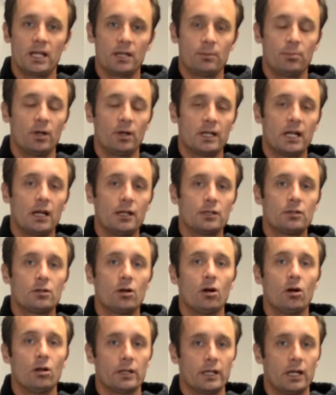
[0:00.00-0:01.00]
upon how you
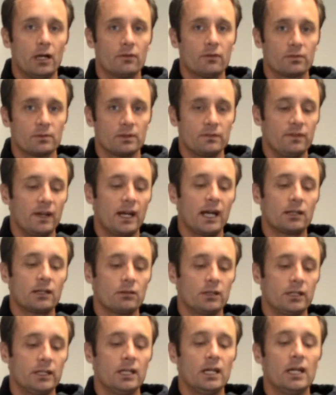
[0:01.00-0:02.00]
call it out from the
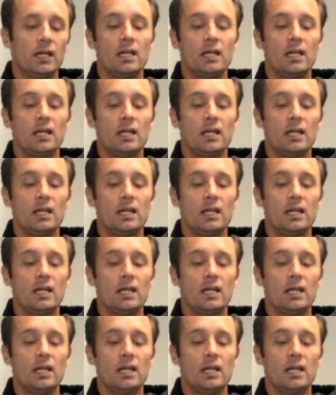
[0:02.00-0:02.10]
factory.